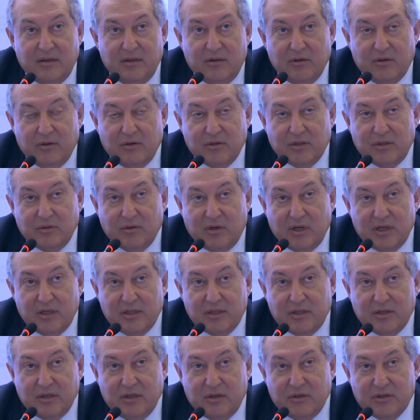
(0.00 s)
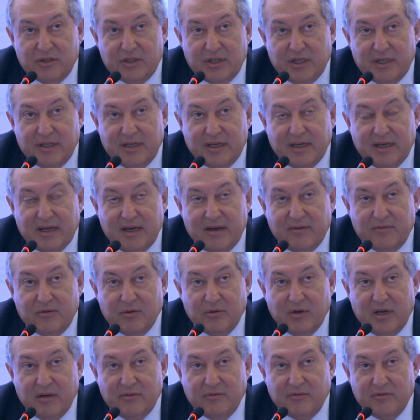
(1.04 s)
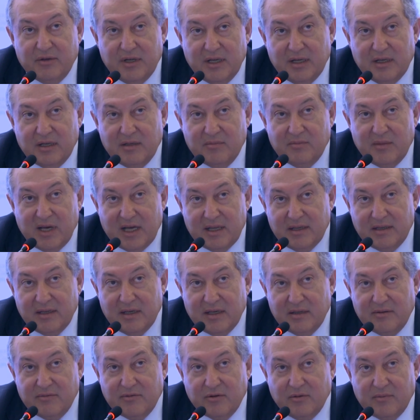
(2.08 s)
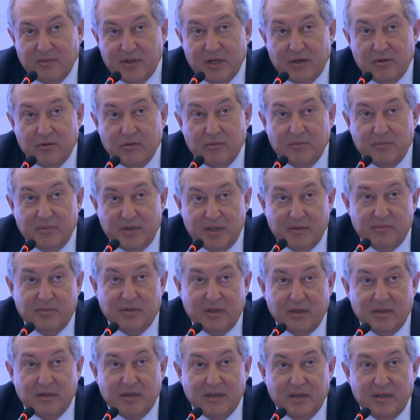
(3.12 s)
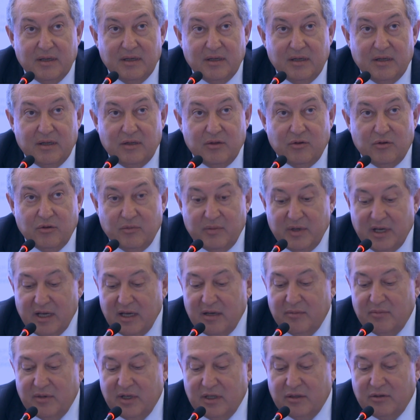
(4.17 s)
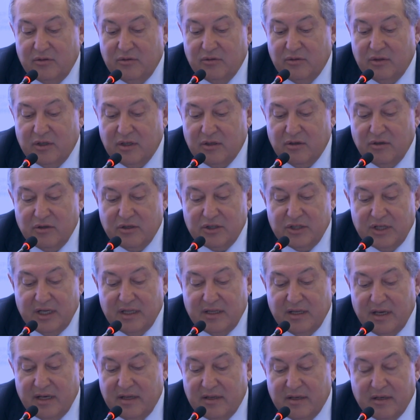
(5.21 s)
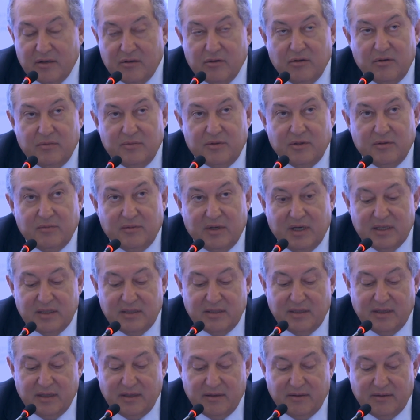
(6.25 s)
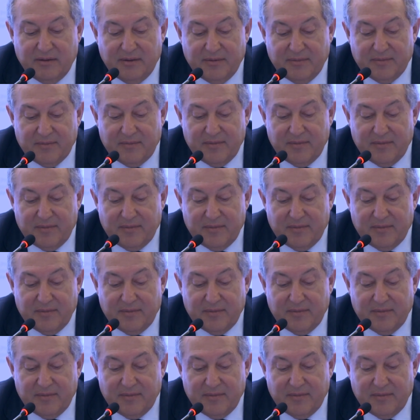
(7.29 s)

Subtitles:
Those who are negotiating have to have real mandate from their own people to be able to negotiate any compromise there.